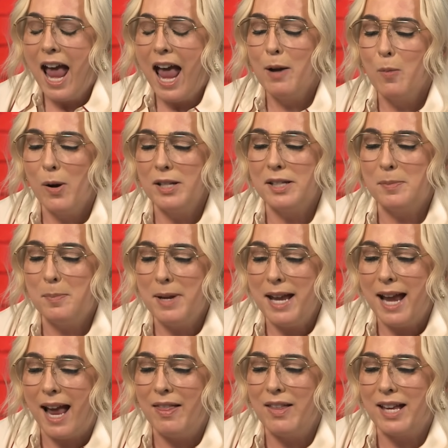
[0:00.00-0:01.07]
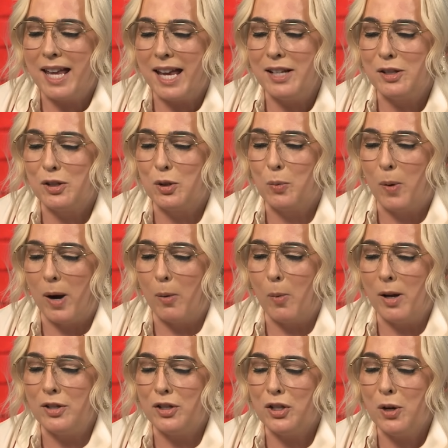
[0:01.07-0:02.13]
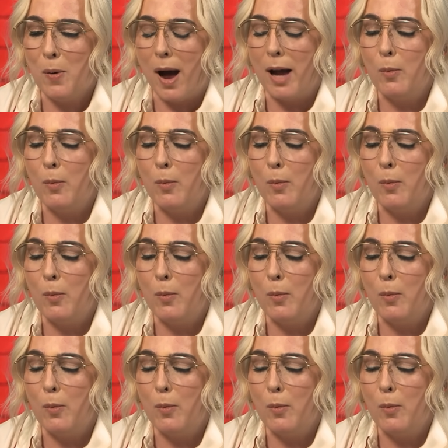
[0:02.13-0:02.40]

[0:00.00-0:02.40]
And wants me and the kids to wear one too.